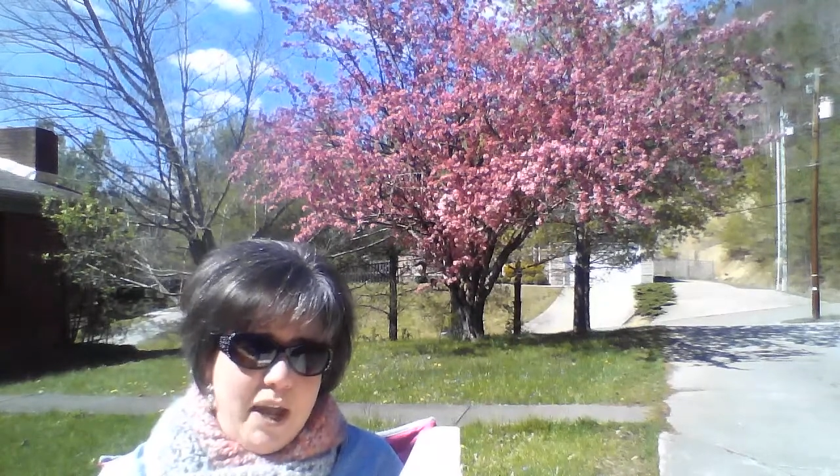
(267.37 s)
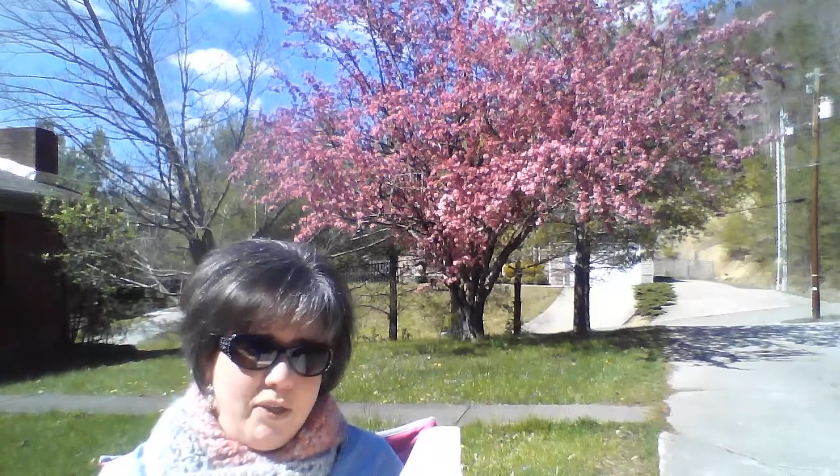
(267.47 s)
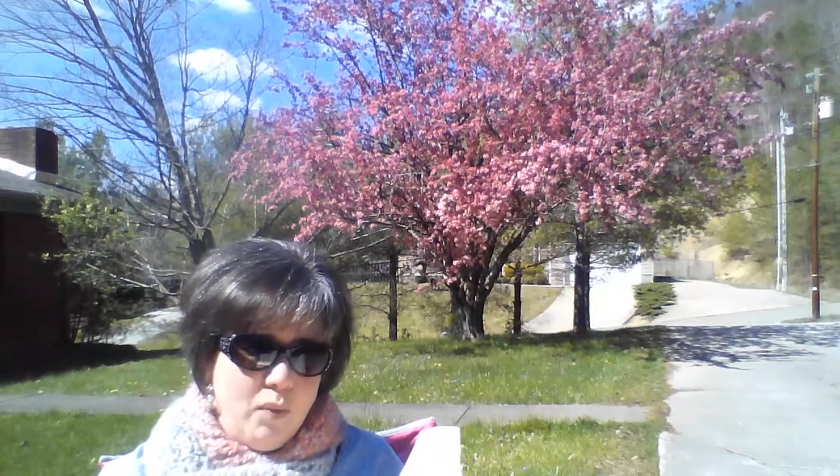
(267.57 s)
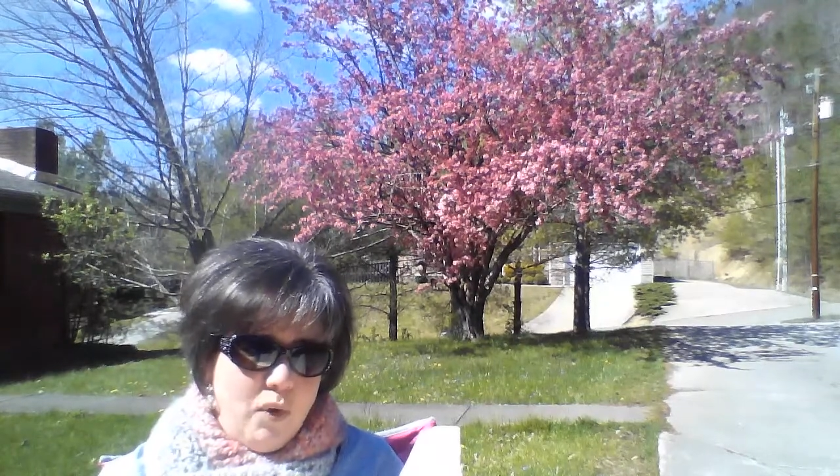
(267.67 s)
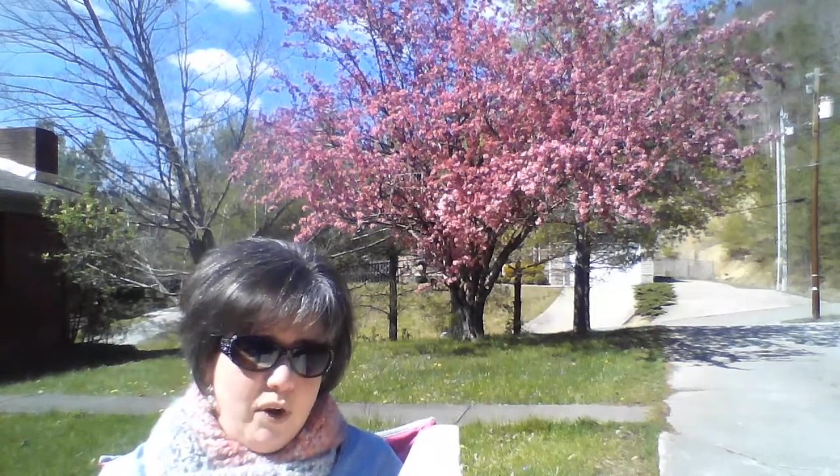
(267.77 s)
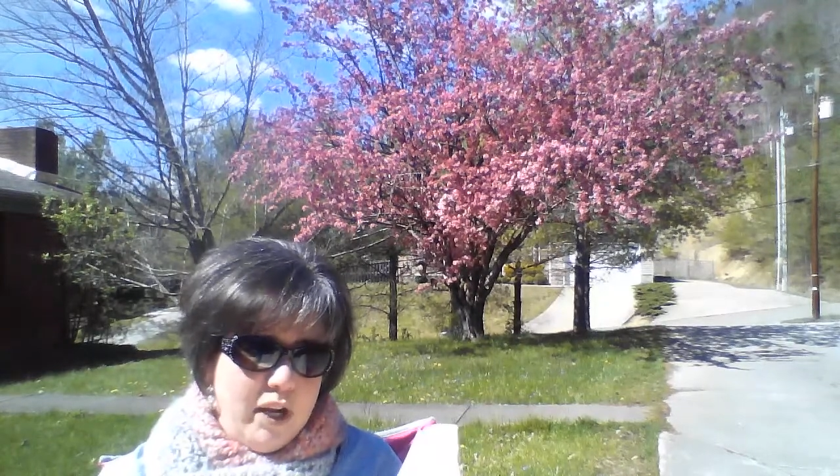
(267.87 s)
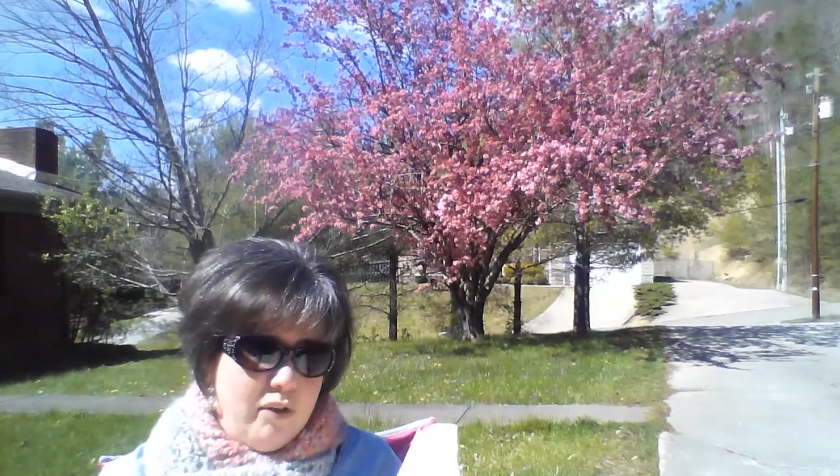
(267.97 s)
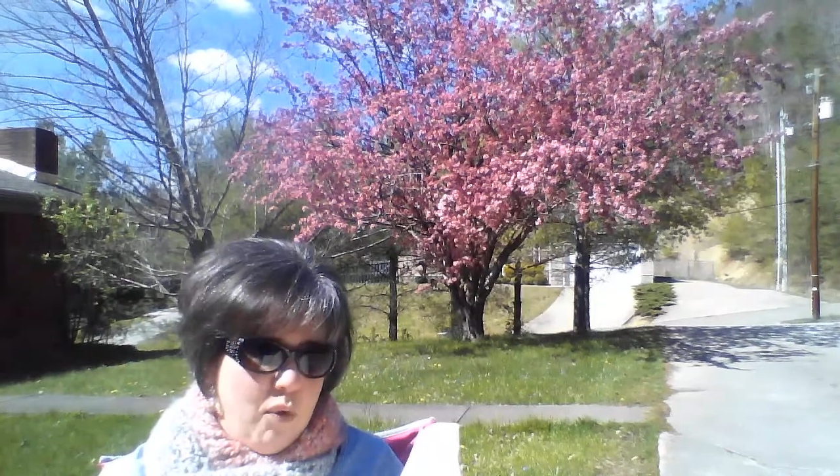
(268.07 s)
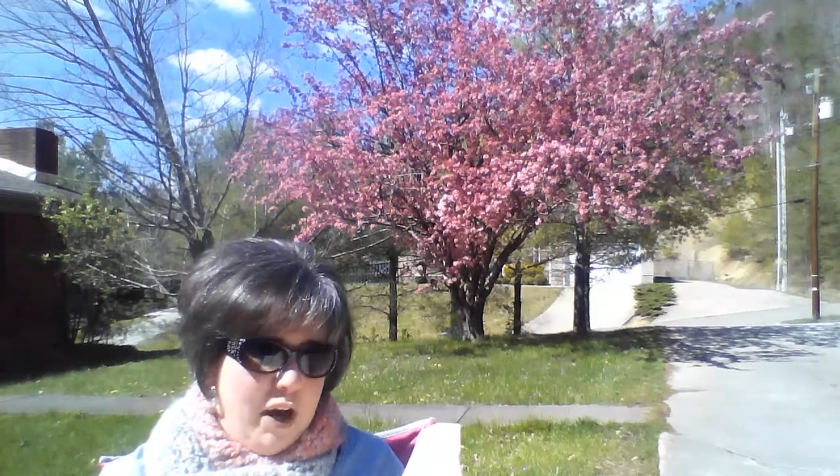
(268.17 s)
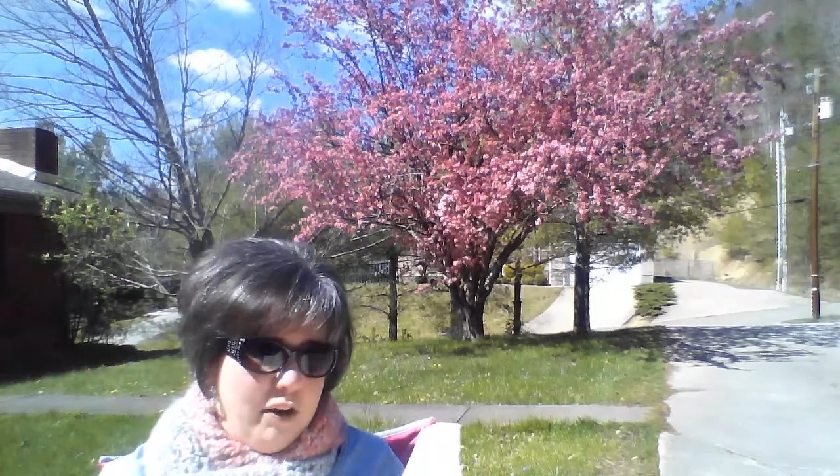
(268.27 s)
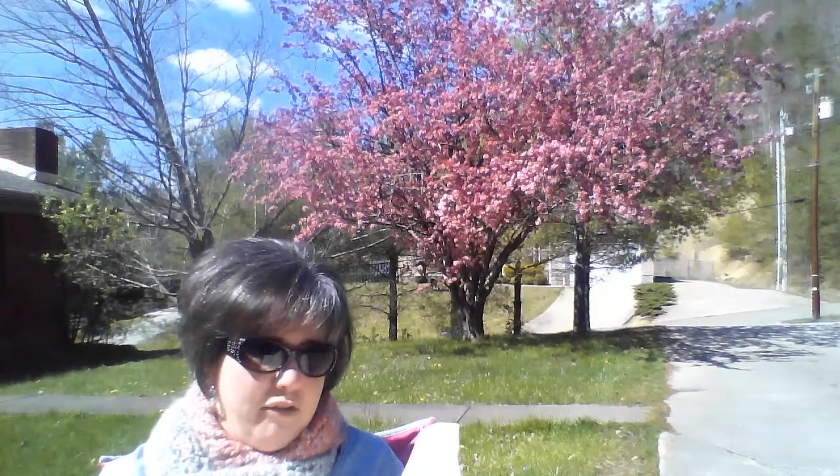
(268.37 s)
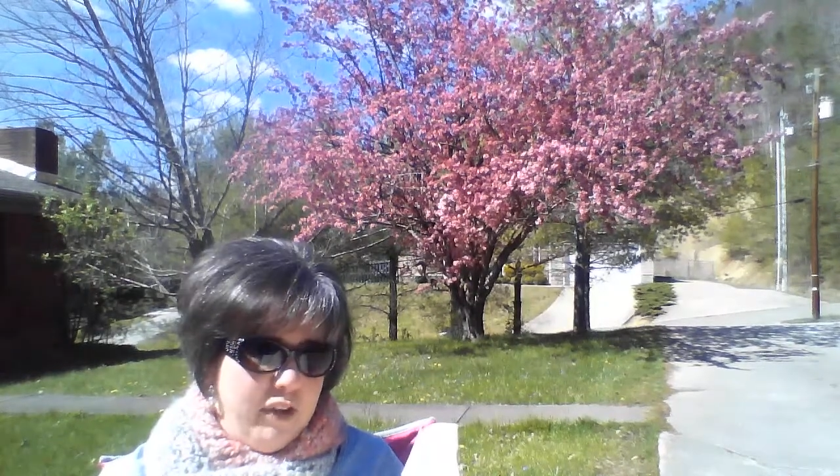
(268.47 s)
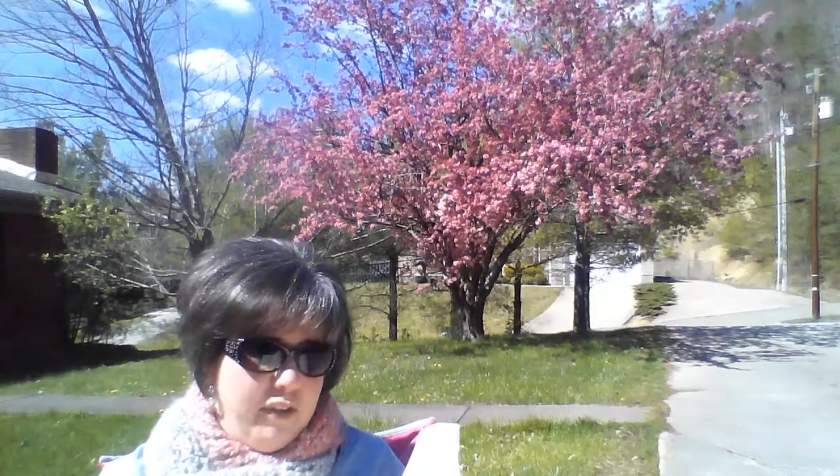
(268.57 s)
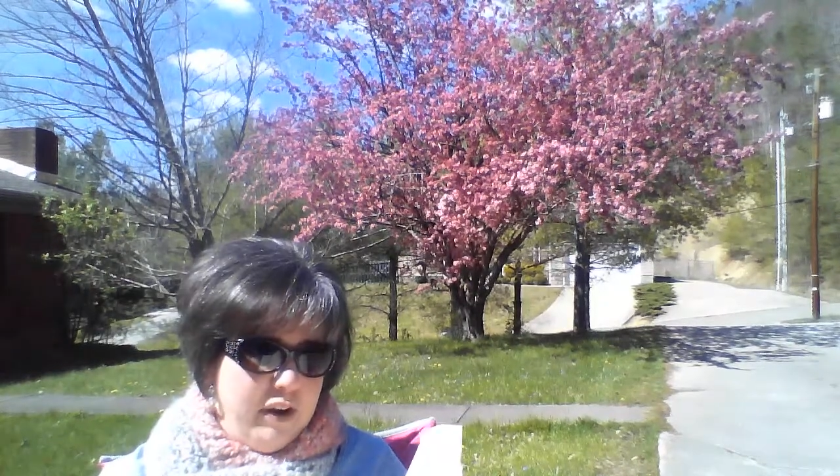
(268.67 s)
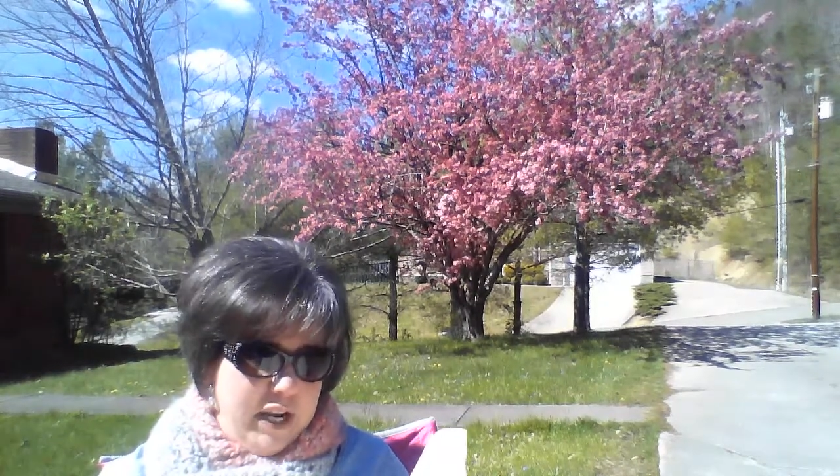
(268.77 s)
and the roaring of water
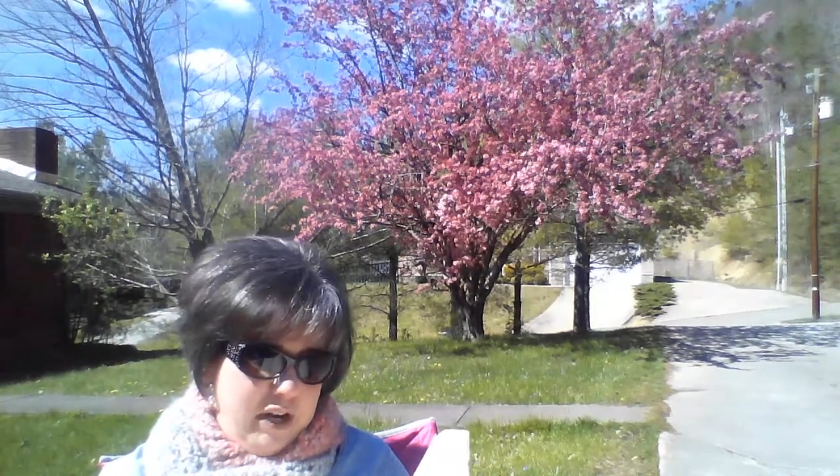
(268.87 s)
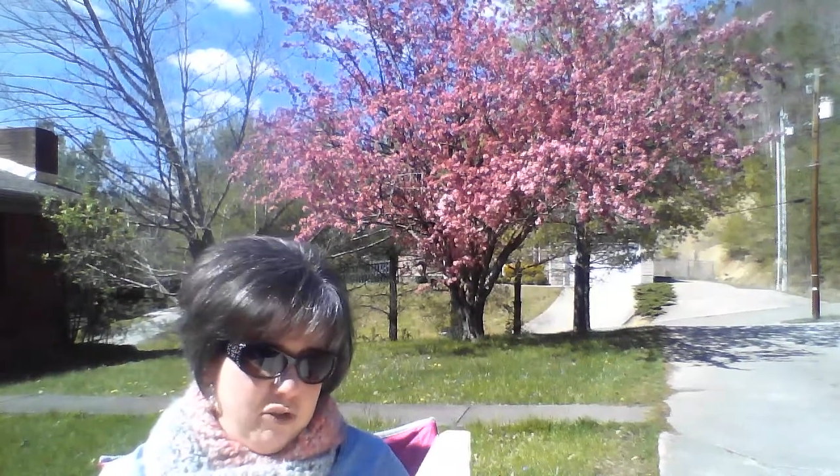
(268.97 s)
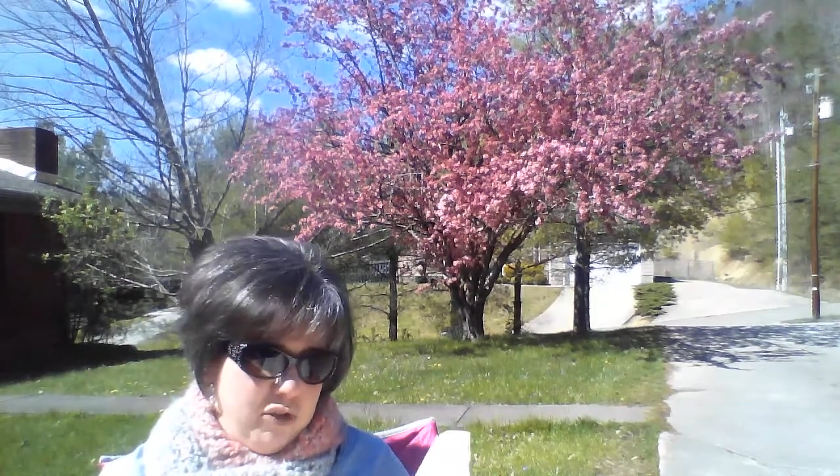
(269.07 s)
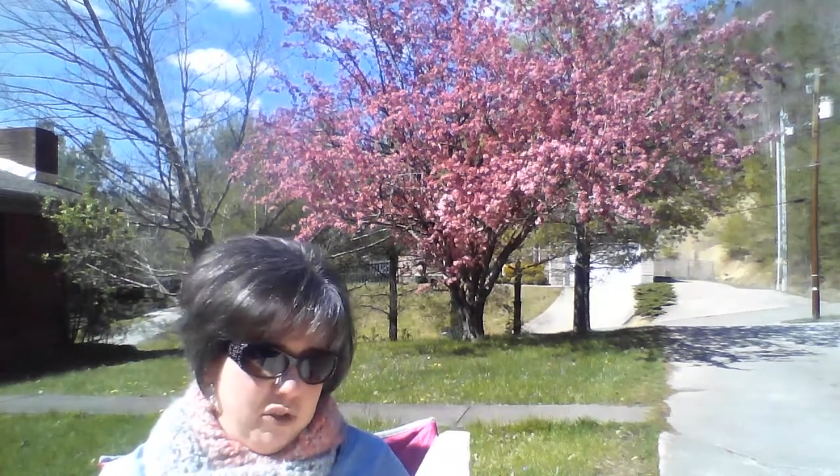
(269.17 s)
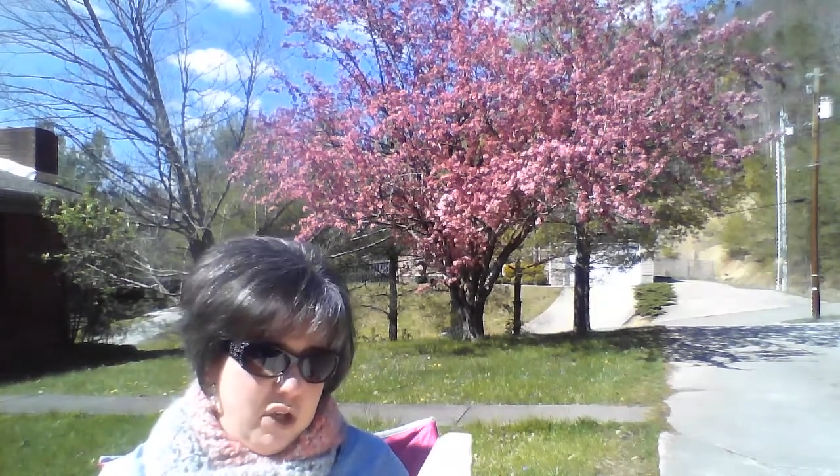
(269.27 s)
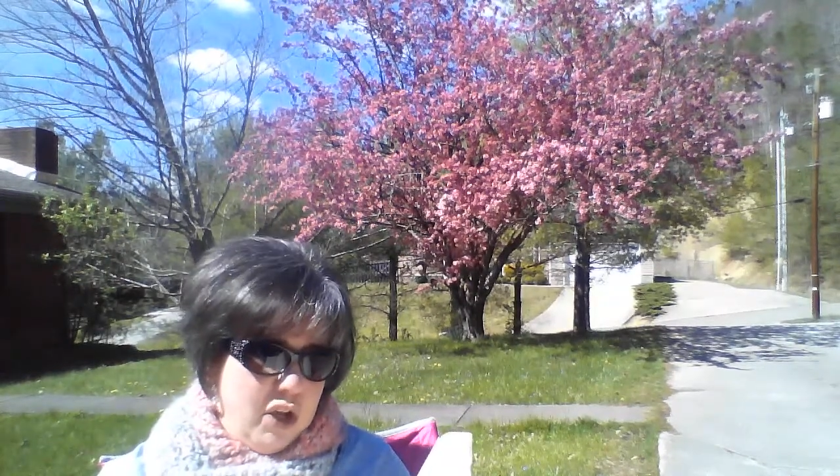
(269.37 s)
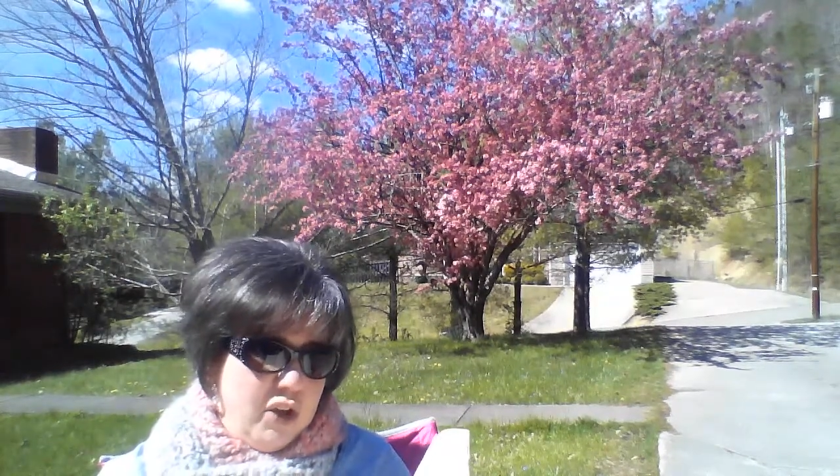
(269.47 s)
filled their ears.